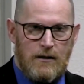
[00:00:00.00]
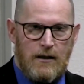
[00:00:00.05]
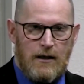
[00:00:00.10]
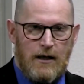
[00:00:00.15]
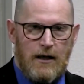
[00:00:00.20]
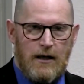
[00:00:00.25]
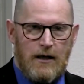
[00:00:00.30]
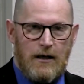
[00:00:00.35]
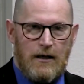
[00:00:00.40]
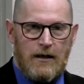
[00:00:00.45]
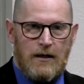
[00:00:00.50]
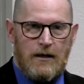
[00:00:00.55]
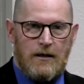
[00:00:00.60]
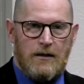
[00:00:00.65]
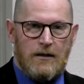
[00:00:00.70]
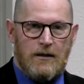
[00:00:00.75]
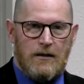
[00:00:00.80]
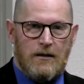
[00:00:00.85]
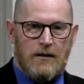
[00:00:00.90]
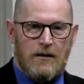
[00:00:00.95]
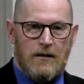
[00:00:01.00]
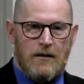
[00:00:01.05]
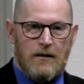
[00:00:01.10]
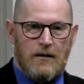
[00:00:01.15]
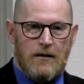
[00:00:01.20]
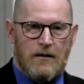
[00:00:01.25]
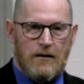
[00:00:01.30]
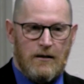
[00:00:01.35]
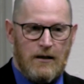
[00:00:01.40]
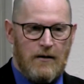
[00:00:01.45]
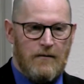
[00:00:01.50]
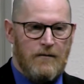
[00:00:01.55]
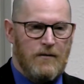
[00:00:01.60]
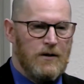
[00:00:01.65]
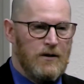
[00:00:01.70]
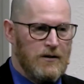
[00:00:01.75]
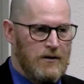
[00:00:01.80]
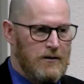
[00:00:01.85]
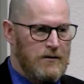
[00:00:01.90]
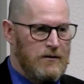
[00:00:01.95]
and the
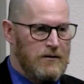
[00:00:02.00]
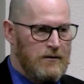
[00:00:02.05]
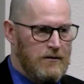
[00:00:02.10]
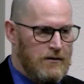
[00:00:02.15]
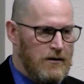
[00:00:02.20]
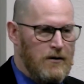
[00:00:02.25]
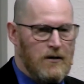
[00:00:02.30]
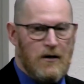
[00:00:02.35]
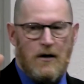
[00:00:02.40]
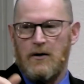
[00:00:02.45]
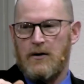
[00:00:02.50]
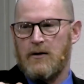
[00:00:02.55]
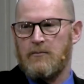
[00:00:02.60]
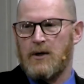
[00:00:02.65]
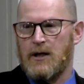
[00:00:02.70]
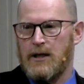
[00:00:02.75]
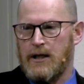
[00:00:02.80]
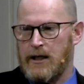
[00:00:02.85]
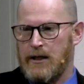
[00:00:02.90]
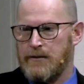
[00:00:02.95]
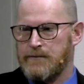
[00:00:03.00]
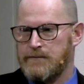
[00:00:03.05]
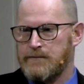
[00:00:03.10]
governor took all their money.